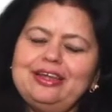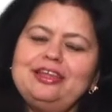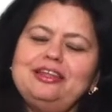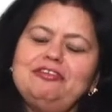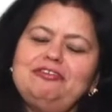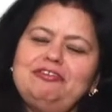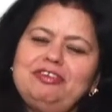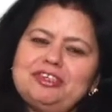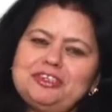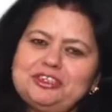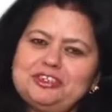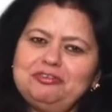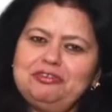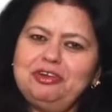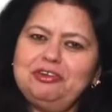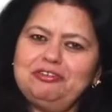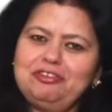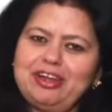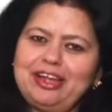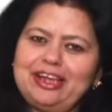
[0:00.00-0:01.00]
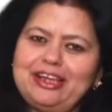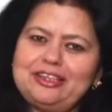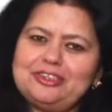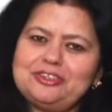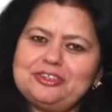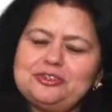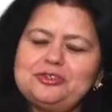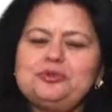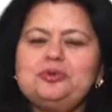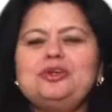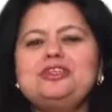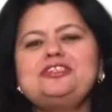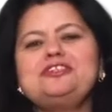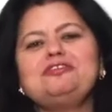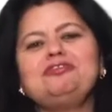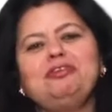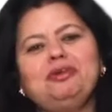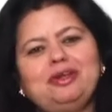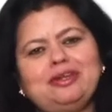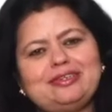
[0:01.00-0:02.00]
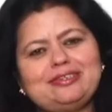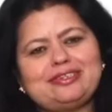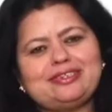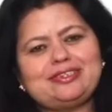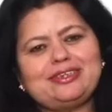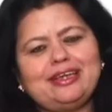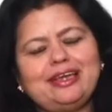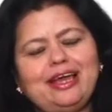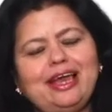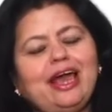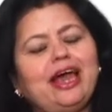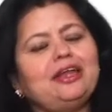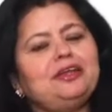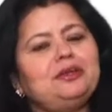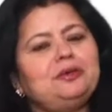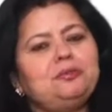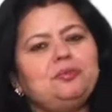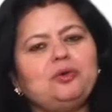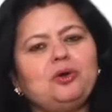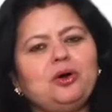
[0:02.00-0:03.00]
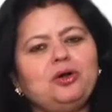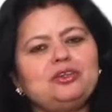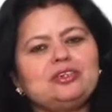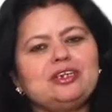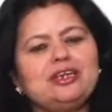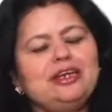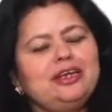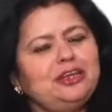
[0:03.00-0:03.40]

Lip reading: the Festival of Lights to its fullest and brought